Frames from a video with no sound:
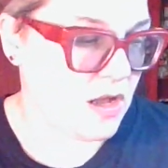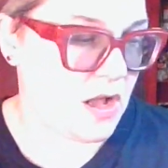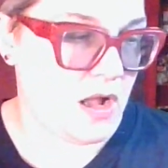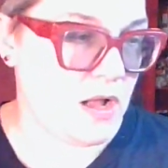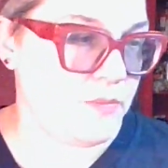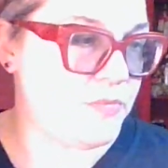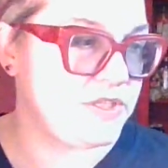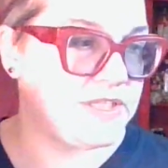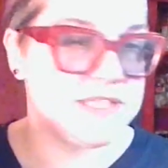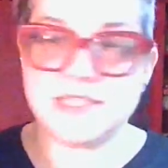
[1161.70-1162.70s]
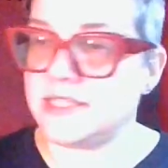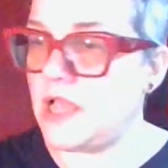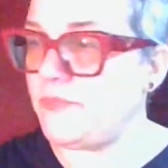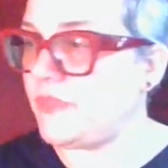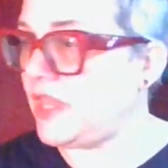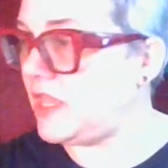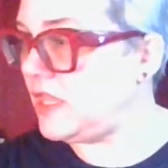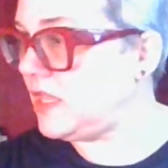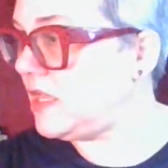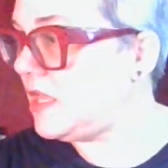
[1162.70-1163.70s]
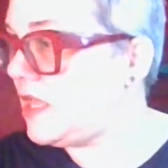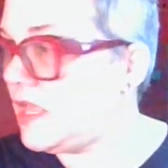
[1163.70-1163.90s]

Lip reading: But something